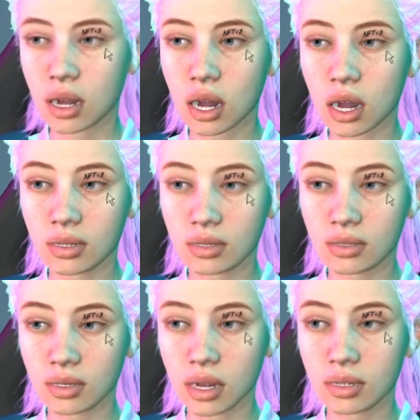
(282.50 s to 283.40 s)
And
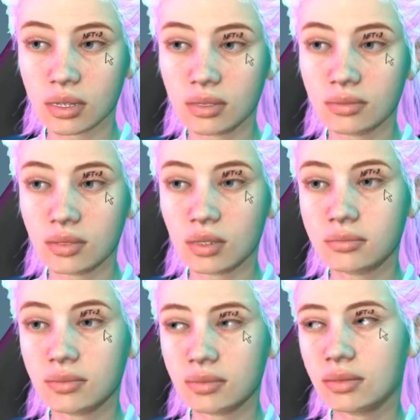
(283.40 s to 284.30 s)
you got different
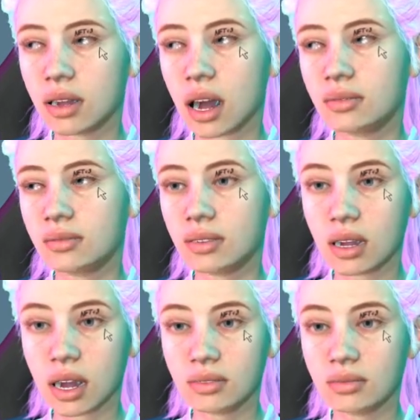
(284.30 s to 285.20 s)
options like
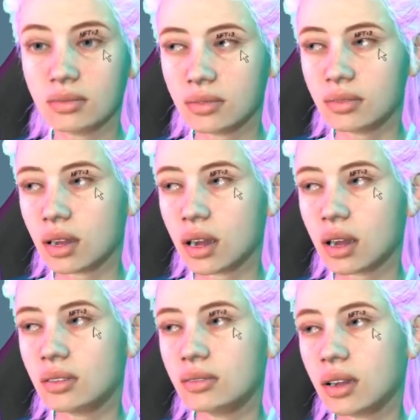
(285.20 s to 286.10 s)
fillet.
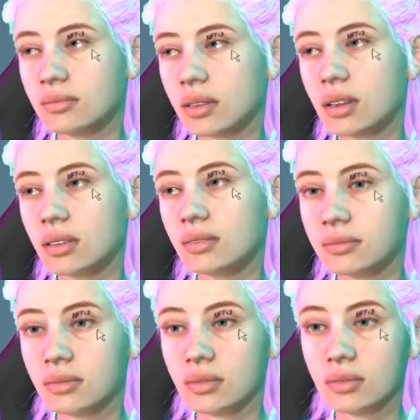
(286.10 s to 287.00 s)
You can make it
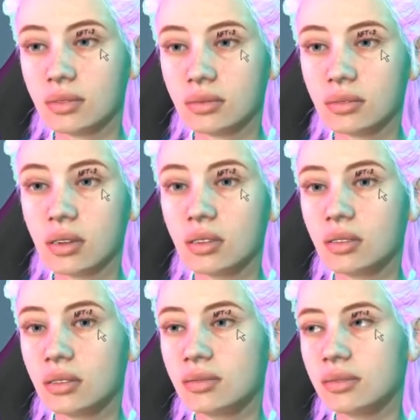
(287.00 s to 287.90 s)
smooth.
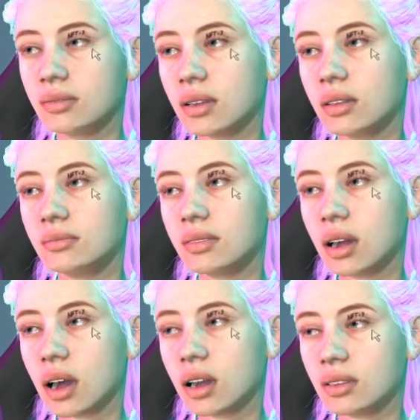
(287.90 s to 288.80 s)
You can make the
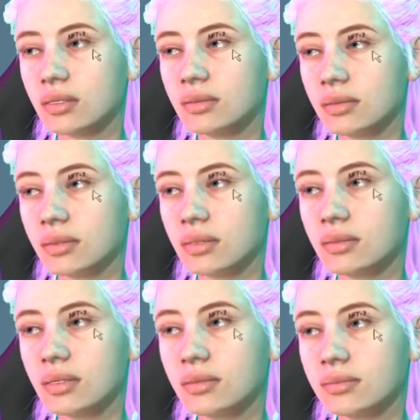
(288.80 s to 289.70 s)
fillet more
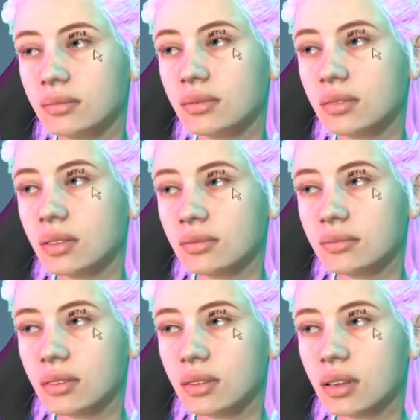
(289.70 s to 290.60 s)
simple or
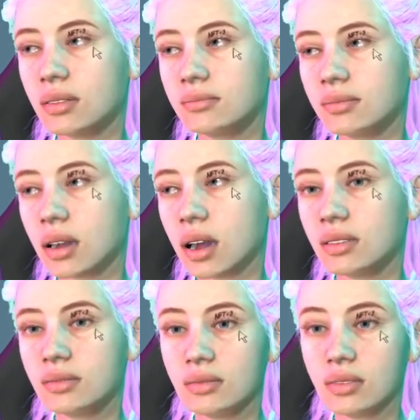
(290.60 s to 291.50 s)
more
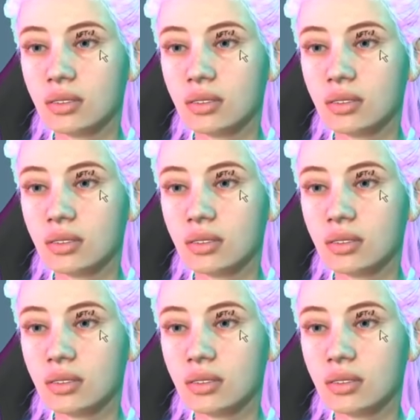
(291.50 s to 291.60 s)
complex.